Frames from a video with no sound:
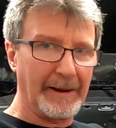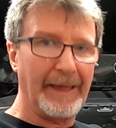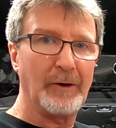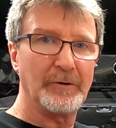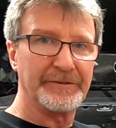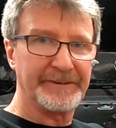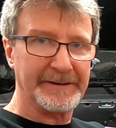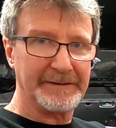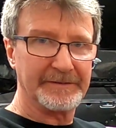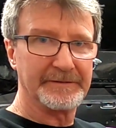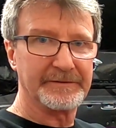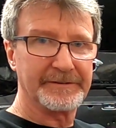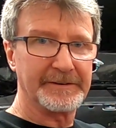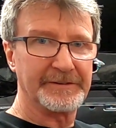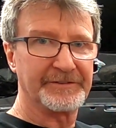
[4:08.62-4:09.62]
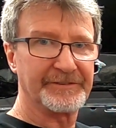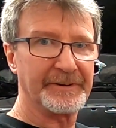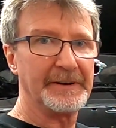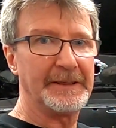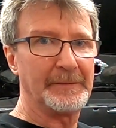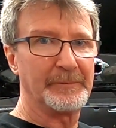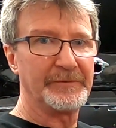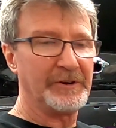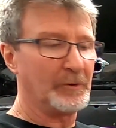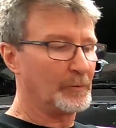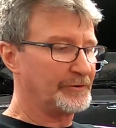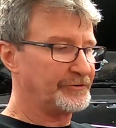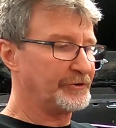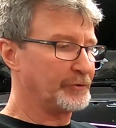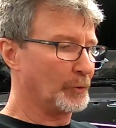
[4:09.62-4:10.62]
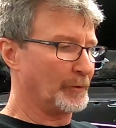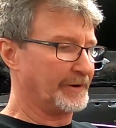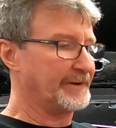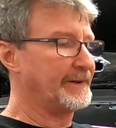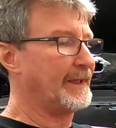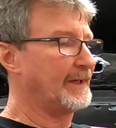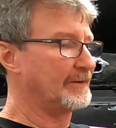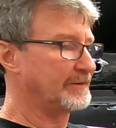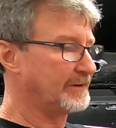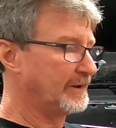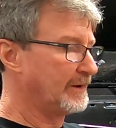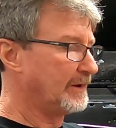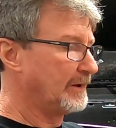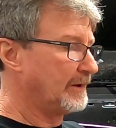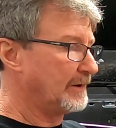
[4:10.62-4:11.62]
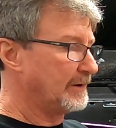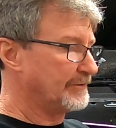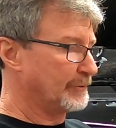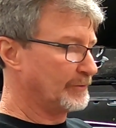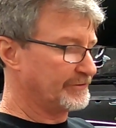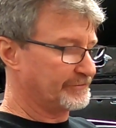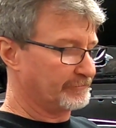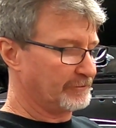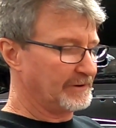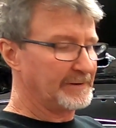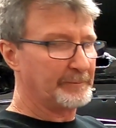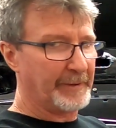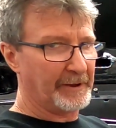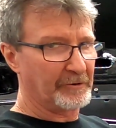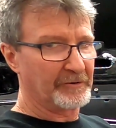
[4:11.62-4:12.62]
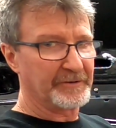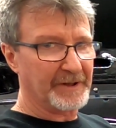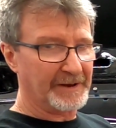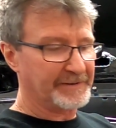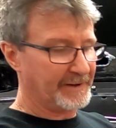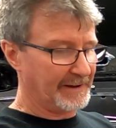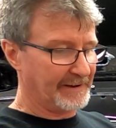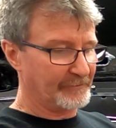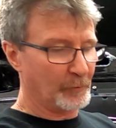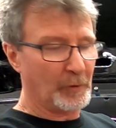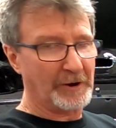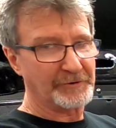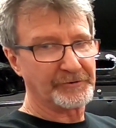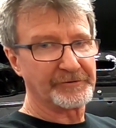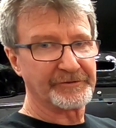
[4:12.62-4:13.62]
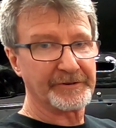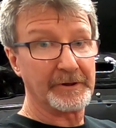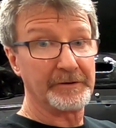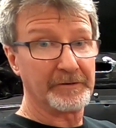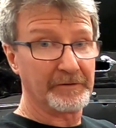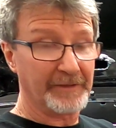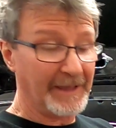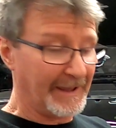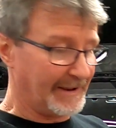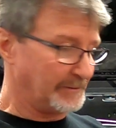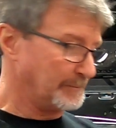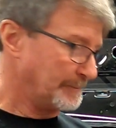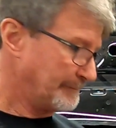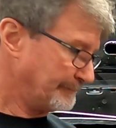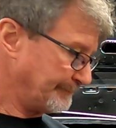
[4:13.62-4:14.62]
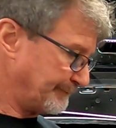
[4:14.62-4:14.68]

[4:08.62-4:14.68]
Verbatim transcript: allow it to, to slip, you know, once you torque it down. So it's really better not to have washers under that.